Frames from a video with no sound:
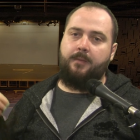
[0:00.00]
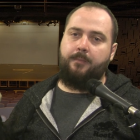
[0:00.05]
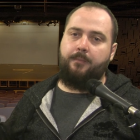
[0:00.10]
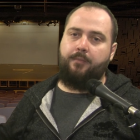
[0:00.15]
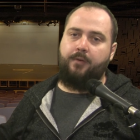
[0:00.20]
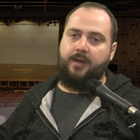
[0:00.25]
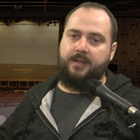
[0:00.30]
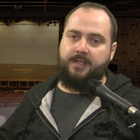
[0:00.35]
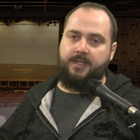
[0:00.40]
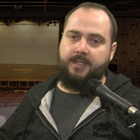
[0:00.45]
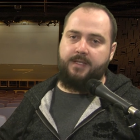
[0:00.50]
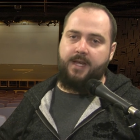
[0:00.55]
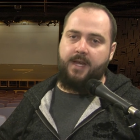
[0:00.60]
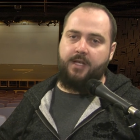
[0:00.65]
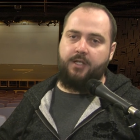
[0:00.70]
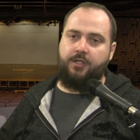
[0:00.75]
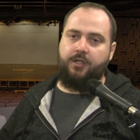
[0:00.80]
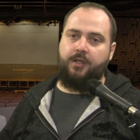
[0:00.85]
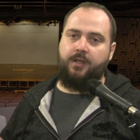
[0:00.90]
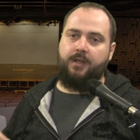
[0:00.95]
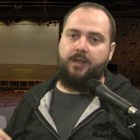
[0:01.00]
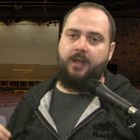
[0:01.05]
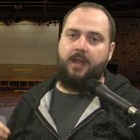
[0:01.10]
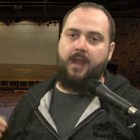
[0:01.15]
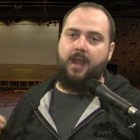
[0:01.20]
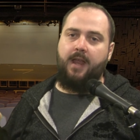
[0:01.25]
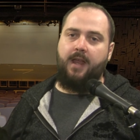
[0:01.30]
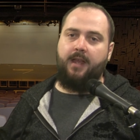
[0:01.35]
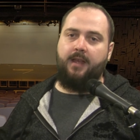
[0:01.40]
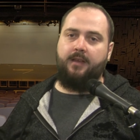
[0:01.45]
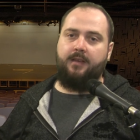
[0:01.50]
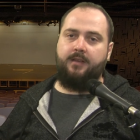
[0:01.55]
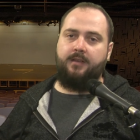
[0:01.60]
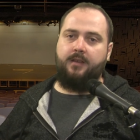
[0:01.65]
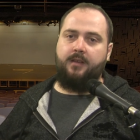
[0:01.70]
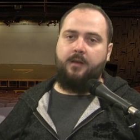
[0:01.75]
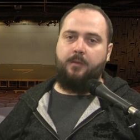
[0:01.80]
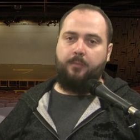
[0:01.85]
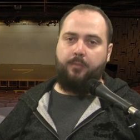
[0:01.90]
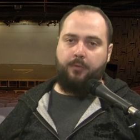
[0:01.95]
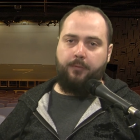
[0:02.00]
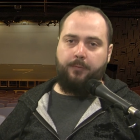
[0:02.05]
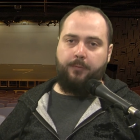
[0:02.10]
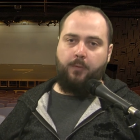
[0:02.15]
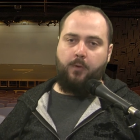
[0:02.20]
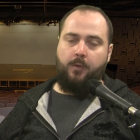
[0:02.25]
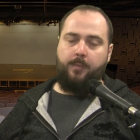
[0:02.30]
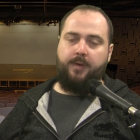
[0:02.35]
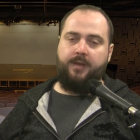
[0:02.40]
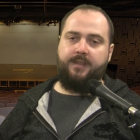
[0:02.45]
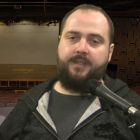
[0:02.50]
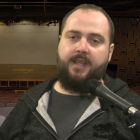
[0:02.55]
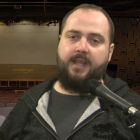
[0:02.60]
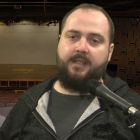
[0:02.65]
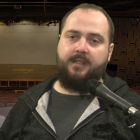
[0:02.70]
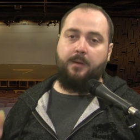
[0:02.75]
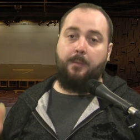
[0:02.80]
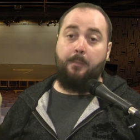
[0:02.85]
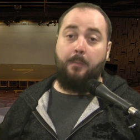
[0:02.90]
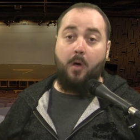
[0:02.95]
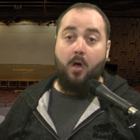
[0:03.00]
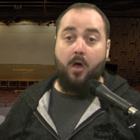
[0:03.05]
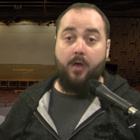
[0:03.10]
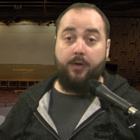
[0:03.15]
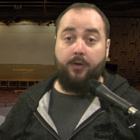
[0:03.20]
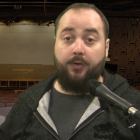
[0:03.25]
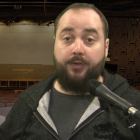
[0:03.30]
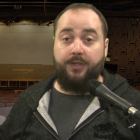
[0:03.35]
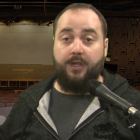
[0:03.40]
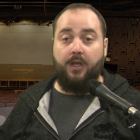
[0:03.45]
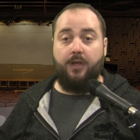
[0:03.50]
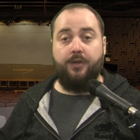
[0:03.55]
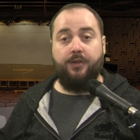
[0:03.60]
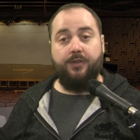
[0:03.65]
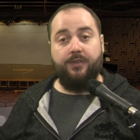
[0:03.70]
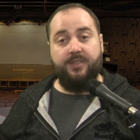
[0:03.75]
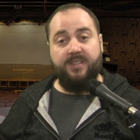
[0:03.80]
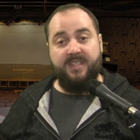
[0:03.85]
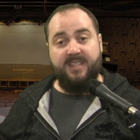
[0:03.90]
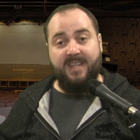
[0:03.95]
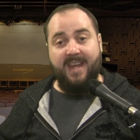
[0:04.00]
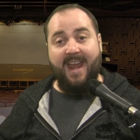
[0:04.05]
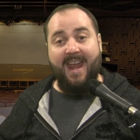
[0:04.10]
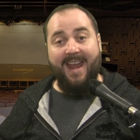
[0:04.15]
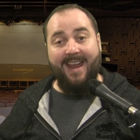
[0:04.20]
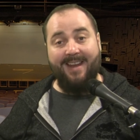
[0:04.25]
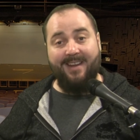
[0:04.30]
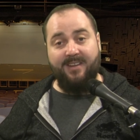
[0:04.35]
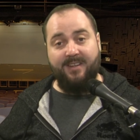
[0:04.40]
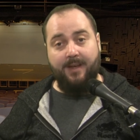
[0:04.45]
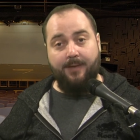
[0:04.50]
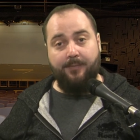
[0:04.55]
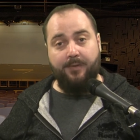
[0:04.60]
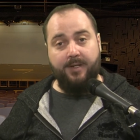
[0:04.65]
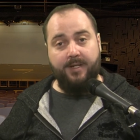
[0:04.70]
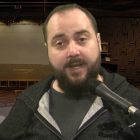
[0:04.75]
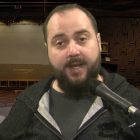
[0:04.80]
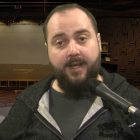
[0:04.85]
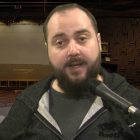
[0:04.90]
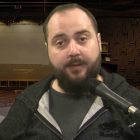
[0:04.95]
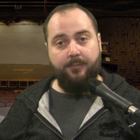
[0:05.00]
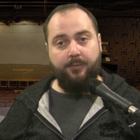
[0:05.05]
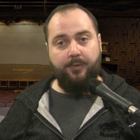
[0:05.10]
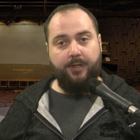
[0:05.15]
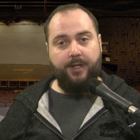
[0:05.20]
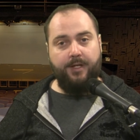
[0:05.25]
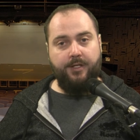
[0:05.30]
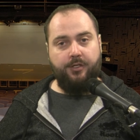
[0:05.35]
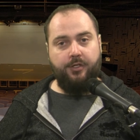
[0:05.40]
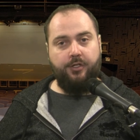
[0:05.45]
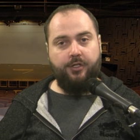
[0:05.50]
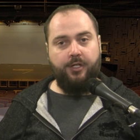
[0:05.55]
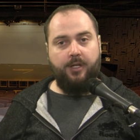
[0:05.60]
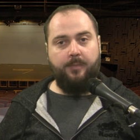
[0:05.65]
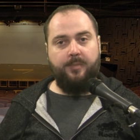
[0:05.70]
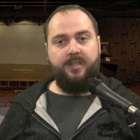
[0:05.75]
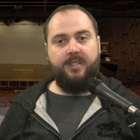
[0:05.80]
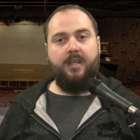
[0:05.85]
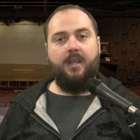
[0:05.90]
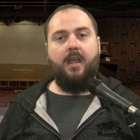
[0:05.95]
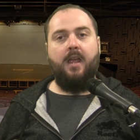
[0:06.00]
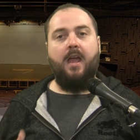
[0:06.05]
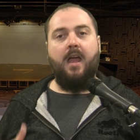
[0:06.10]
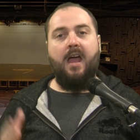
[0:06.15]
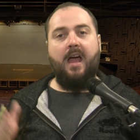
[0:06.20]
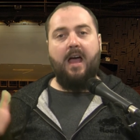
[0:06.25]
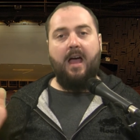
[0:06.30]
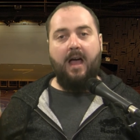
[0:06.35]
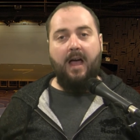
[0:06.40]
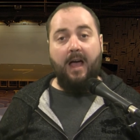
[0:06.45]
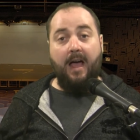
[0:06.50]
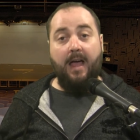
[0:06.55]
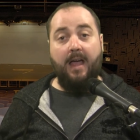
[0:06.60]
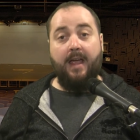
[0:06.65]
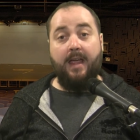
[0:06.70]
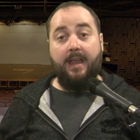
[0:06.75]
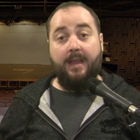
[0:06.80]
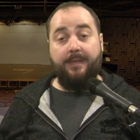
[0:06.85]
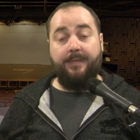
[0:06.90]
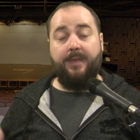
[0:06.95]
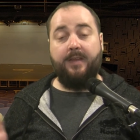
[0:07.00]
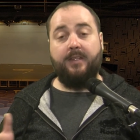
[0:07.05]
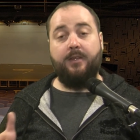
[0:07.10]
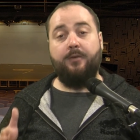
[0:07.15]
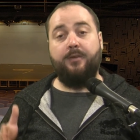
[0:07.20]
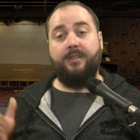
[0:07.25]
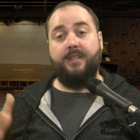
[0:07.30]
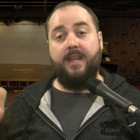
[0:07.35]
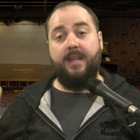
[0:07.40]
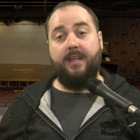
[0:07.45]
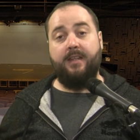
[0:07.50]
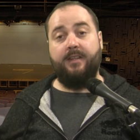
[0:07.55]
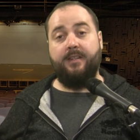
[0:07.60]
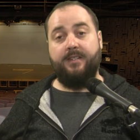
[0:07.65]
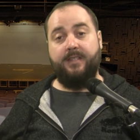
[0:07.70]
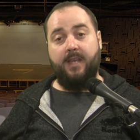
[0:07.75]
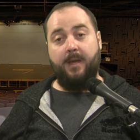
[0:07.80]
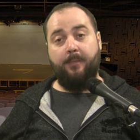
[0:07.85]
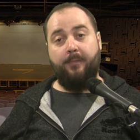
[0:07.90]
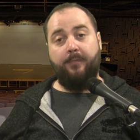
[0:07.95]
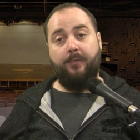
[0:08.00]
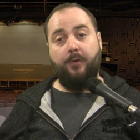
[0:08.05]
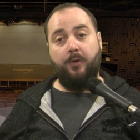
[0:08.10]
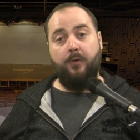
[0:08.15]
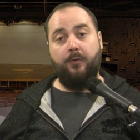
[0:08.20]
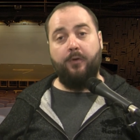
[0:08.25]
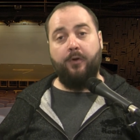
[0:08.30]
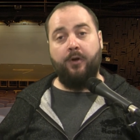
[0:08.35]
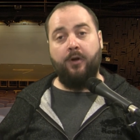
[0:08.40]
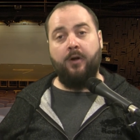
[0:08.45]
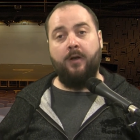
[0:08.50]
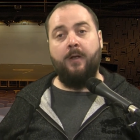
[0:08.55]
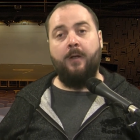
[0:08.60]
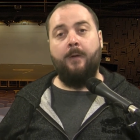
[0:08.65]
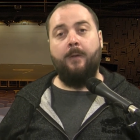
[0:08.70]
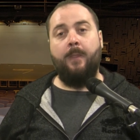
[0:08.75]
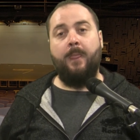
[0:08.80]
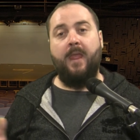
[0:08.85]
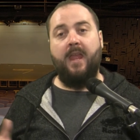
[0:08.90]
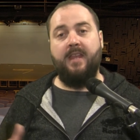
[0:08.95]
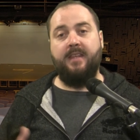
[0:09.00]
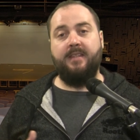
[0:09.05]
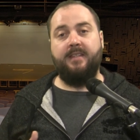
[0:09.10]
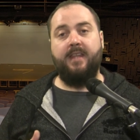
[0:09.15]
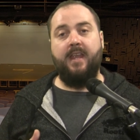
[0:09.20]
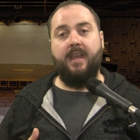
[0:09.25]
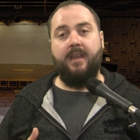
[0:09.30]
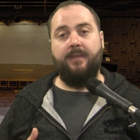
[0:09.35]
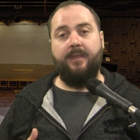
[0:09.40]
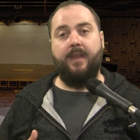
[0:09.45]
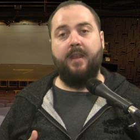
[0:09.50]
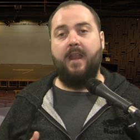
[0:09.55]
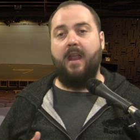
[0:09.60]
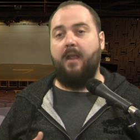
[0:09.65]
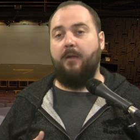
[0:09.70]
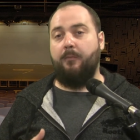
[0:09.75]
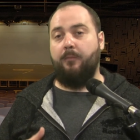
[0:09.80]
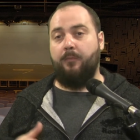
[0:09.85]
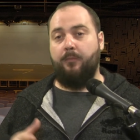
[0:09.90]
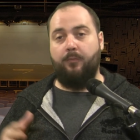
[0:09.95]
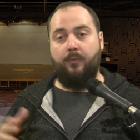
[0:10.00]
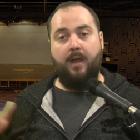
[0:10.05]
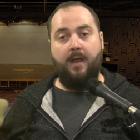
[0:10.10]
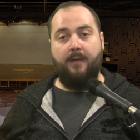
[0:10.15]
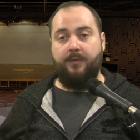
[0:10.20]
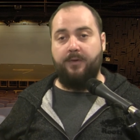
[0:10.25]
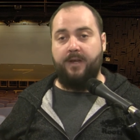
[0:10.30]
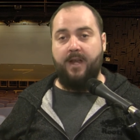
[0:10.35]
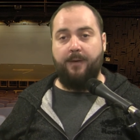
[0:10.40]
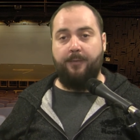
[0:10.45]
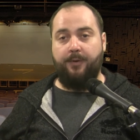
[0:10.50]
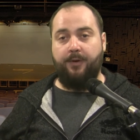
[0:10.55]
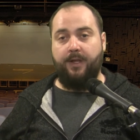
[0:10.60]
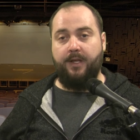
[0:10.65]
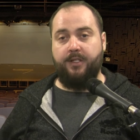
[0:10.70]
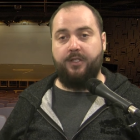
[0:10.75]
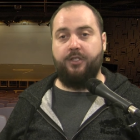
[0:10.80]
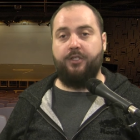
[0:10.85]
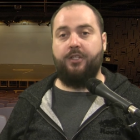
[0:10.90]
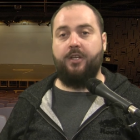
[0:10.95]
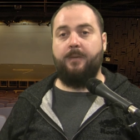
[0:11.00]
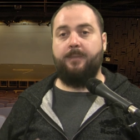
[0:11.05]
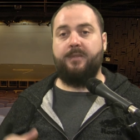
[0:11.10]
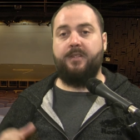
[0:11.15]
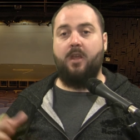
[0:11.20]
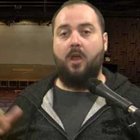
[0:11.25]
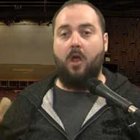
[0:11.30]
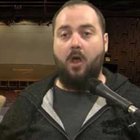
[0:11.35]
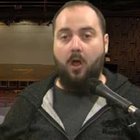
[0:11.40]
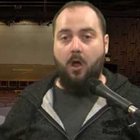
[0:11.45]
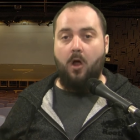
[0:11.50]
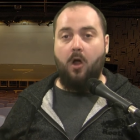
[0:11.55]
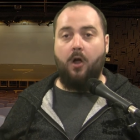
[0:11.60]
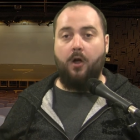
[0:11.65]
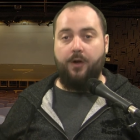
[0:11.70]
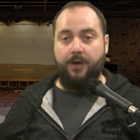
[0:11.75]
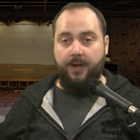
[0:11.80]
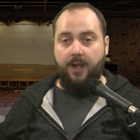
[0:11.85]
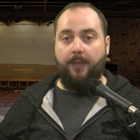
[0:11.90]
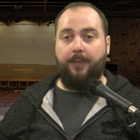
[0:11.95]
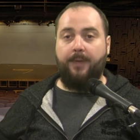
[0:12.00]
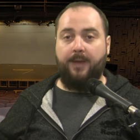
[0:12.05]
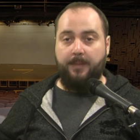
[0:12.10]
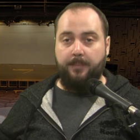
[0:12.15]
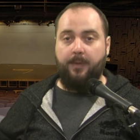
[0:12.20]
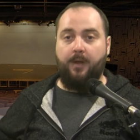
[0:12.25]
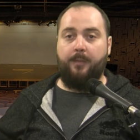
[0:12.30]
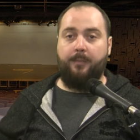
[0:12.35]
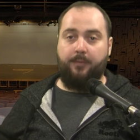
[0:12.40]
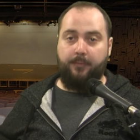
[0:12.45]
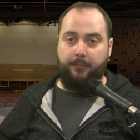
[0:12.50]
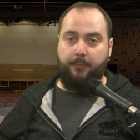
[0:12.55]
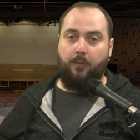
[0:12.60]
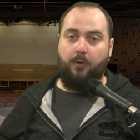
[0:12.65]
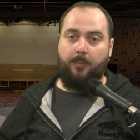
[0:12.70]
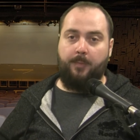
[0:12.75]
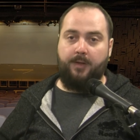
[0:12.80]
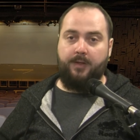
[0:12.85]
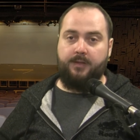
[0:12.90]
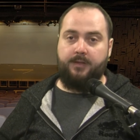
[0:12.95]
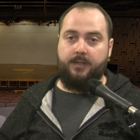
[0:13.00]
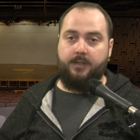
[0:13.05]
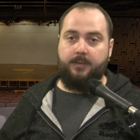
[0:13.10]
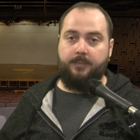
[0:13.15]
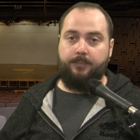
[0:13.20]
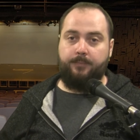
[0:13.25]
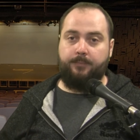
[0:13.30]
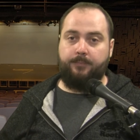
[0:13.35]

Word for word: presentation and performance as a model to understand everyday relationships. I think you could take it a step further and say that everyday relationships are nothing but performance.